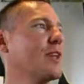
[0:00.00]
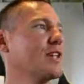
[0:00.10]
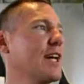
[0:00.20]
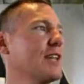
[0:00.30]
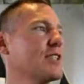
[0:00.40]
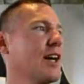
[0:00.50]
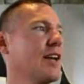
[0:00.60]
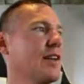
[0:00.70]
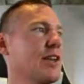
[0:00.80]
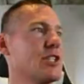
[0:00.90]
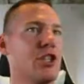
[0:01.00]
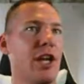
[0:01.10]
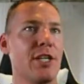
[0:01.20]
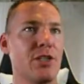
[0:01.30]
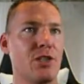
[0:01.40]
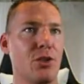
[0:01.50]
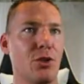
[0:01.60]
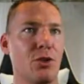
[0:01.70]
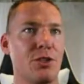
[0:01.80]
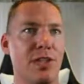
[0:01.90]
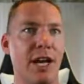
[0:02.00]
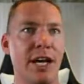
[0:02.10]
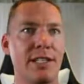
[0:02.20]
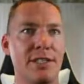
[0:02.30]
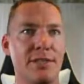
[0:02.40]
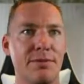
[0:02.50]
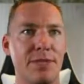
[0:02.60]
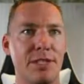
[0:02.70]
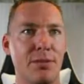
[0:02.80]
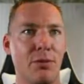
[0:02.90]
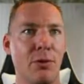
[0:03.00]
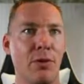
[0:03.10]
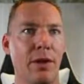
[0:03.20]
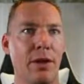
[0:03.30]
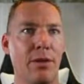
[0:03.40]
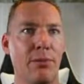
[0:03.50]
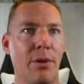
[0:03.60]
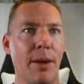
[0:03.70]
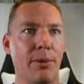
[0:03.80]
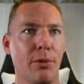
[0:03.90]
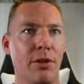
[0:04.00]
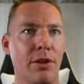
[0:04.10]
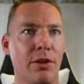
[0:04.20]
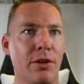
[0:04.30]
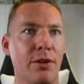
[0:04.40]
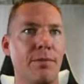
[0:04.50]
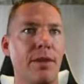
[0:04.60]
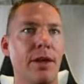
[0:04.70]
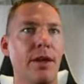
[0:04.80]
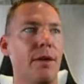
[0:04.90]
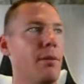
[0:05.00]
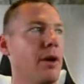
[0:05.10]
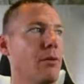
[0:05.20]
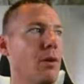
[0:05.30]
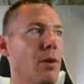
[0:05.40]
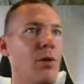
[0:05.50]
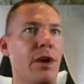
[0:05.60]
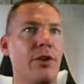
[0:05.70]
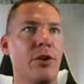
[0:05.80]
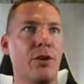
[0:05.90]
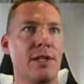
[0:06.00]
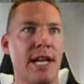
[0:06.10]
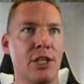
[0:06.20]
where the settings on it, let us change the circle size. This is a really popular thing to do, but what we want to do is